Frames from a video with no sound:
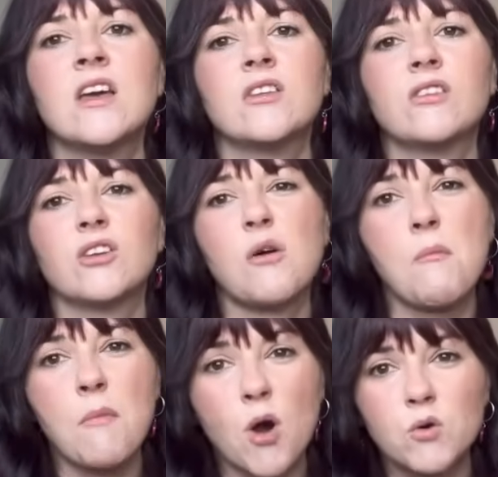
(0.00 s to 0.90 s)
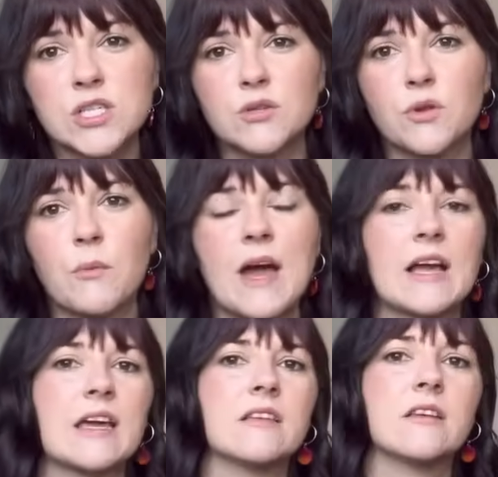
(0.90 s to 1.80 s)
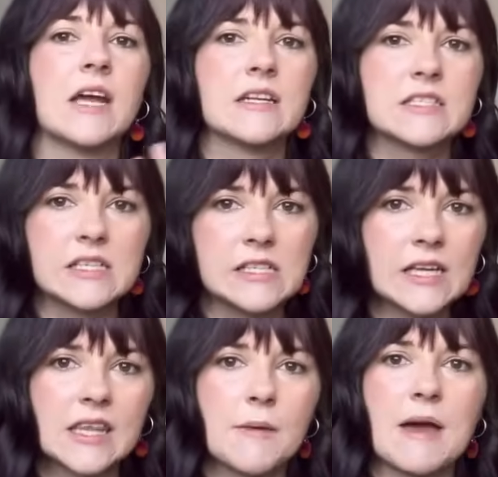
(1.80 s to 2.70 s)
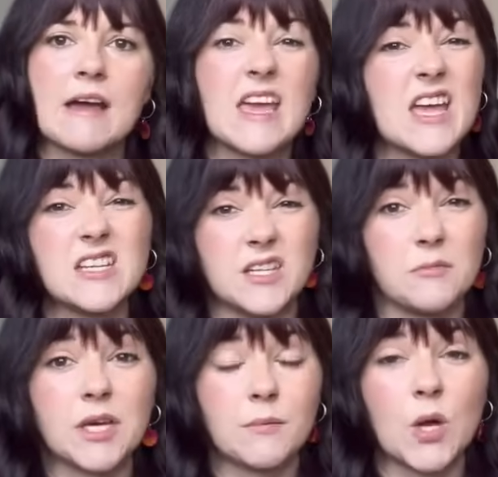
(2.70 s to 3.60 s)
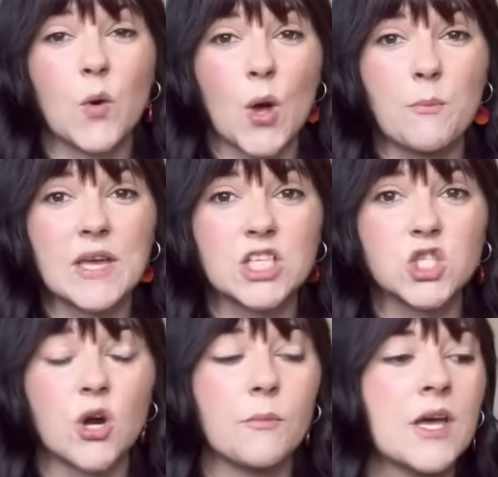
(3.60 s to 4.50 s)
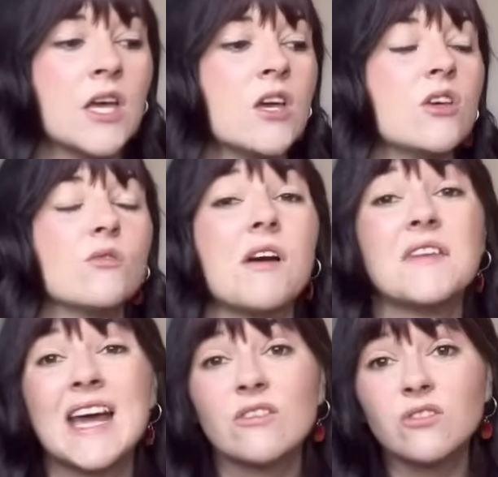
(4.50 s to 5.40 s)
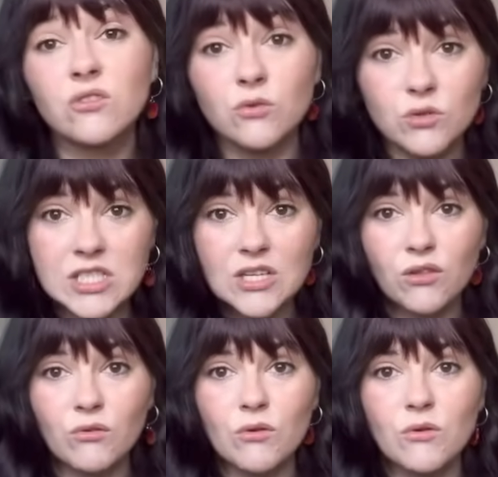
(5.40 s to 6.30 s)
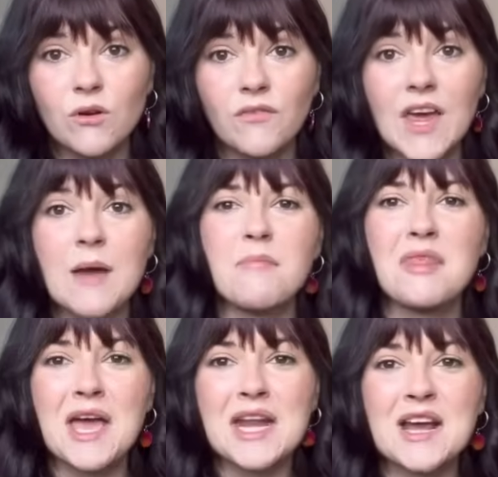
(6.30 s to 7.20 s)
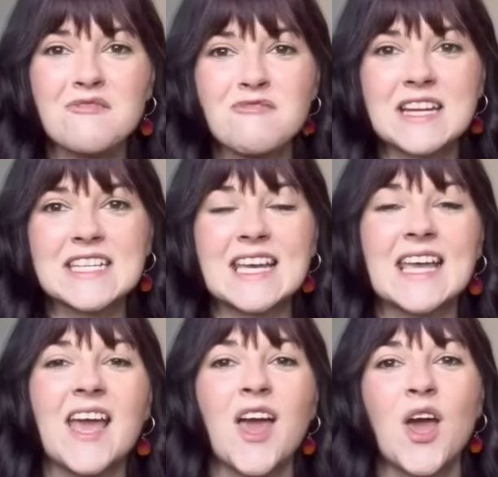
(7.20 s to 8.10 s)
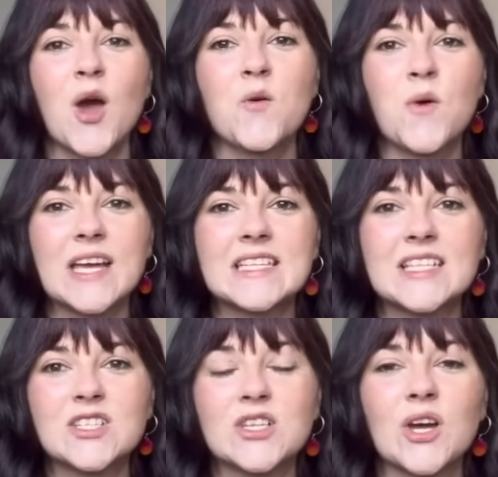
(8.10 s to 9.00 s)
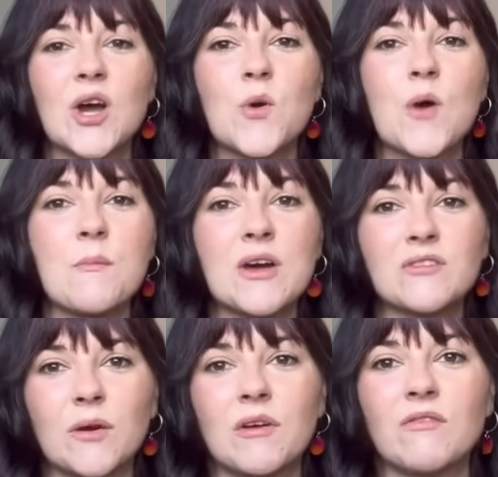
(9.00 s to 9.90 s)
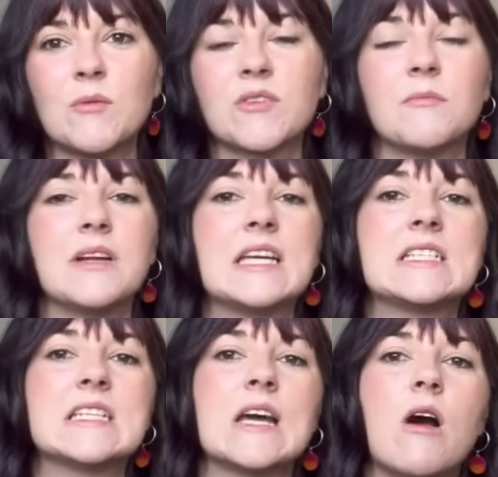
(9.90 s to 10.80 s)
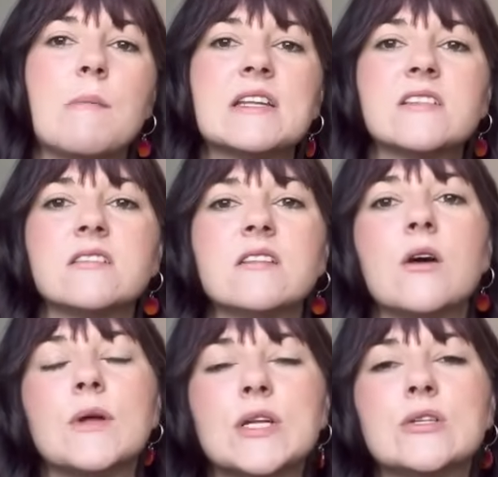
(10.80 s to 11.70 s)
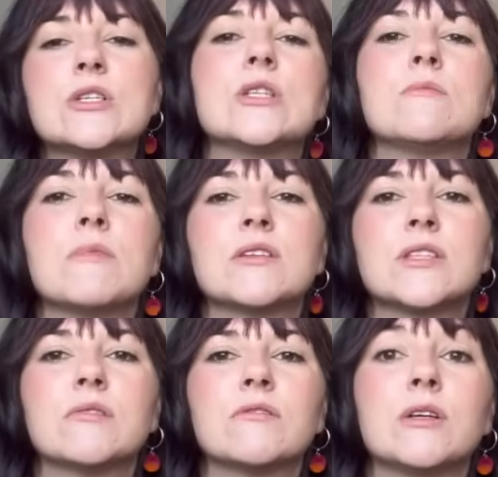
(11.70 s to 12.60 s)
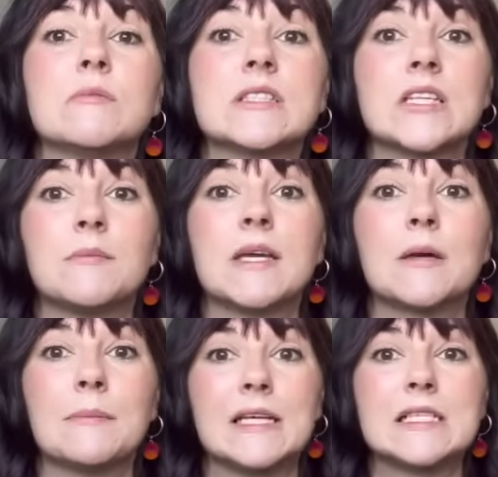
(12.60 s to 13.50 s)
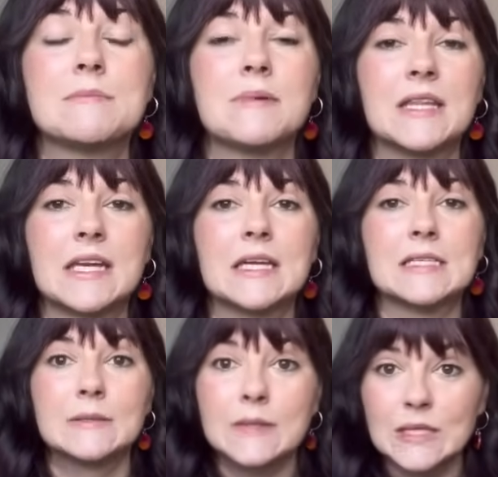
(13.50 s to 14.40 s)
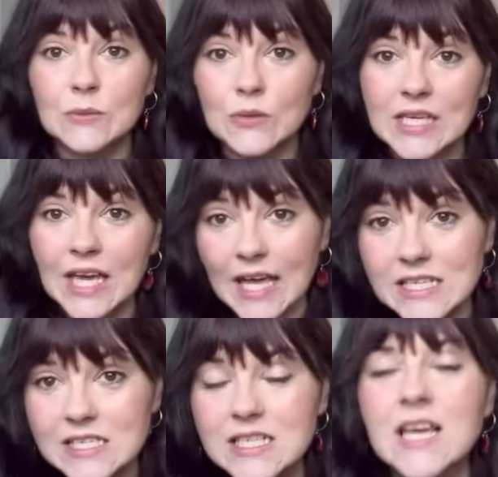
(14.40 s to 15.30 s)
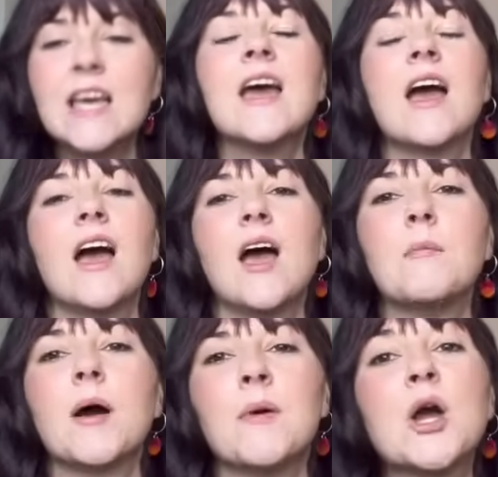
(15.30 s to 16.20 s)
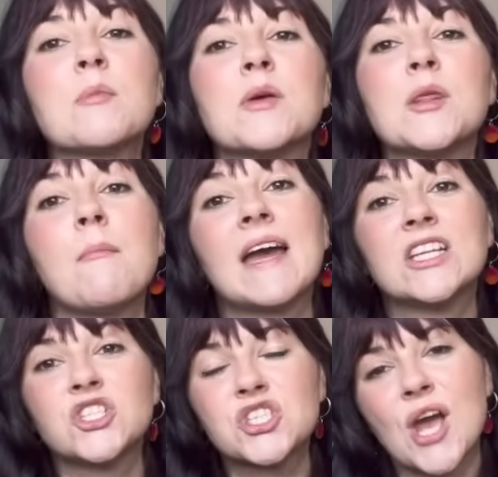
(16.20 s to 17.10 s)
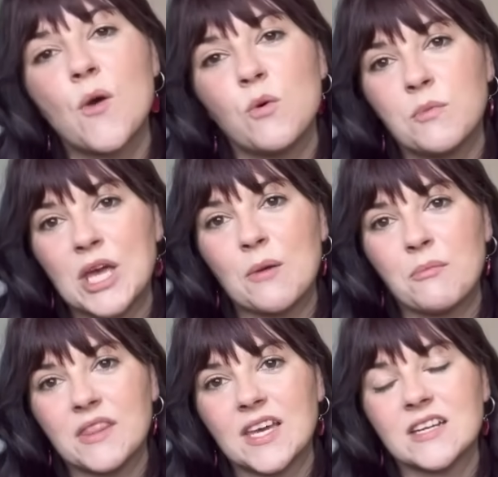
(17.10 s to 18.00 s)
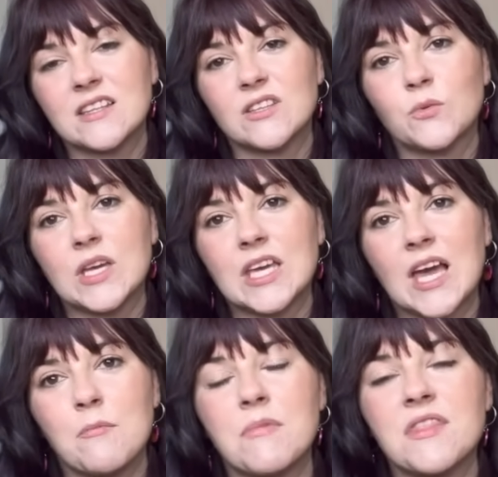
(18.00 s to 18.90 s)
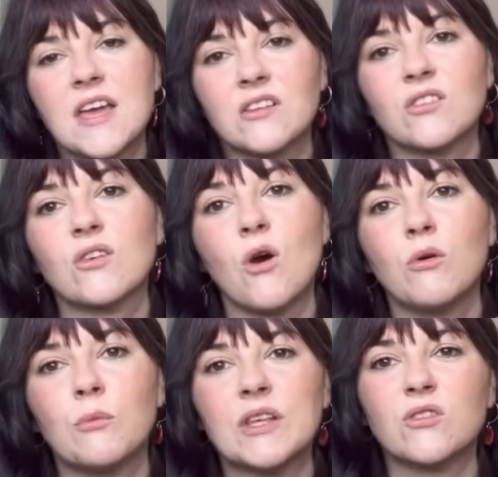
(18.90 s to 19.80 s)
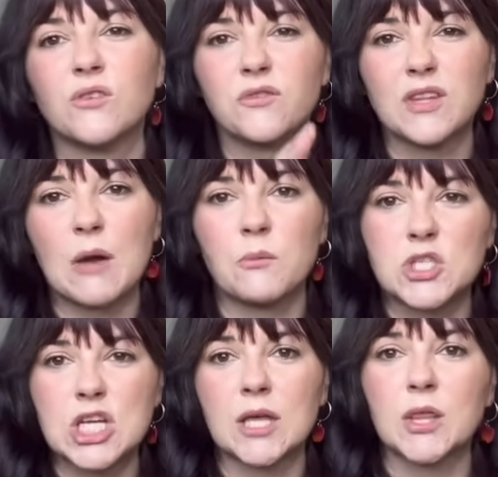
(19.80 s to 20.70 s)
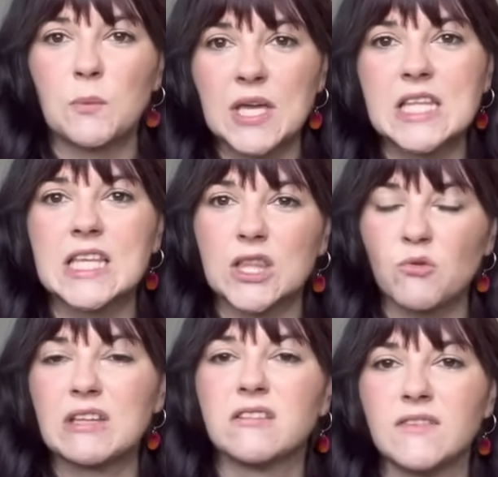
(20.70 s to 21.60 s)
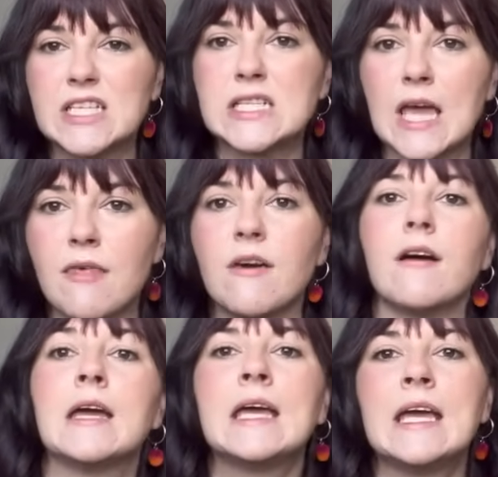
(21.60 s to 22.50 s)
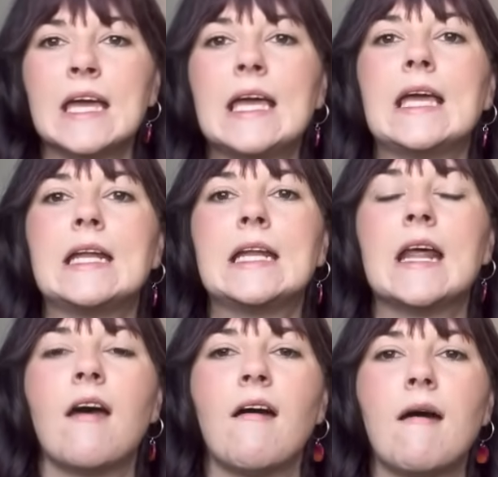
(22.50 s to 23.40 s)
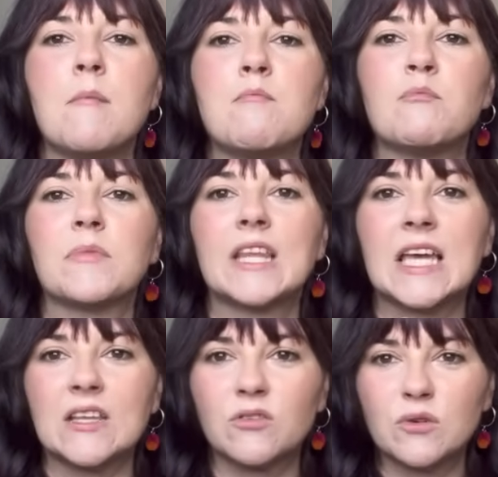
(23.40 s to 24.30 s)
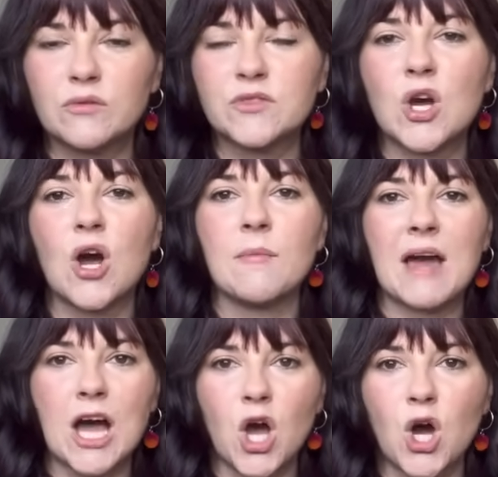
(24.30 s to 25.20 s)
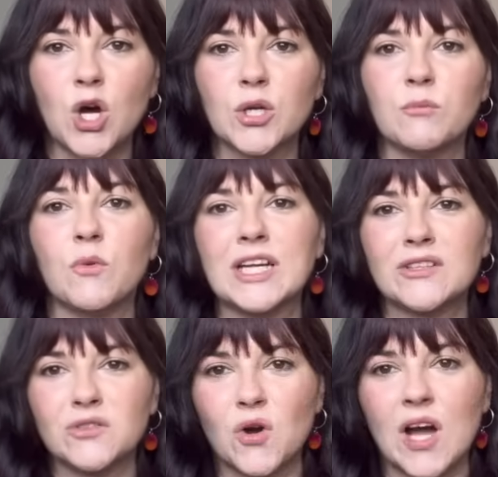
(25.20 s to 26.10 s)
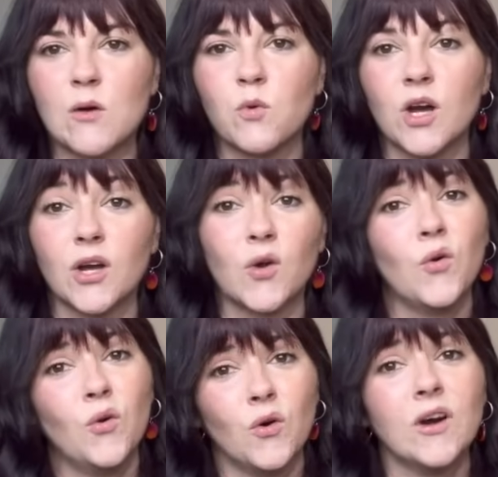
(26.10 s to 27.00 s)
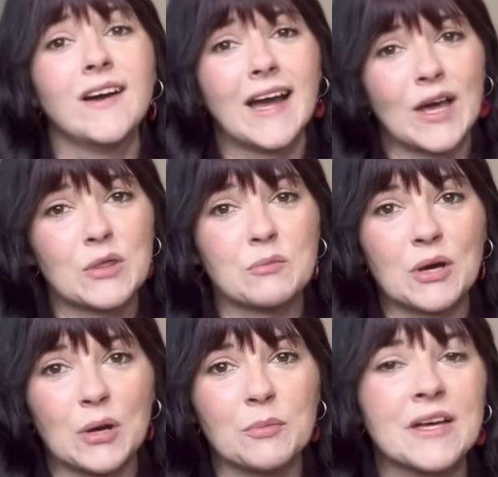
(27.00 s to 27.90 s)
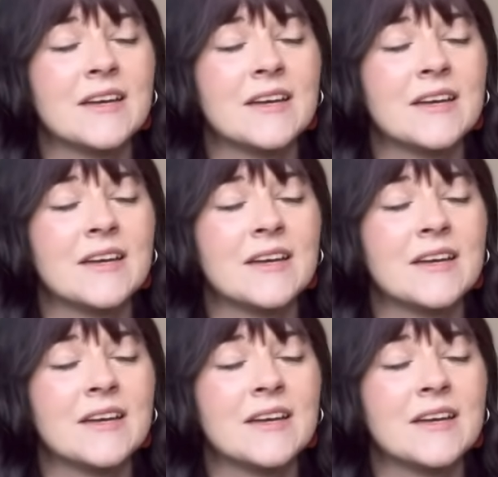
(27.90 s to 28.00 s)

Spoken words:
So I've got mold in all the packets. I had to clear them out. It ended up becoming quite a big job. So I've now sorted through all of them. They're now ready and waiting to go when my sewing room's completed. Now I'm under no illusion that my sewing room is gonna be completed by the end of this weekend. I'm hoping the main shell will be up by the end of this weekend, but then Scott will be sort of sandwiching the piecing the rest of it together in his sort of time at home when he's not at work or at the pub.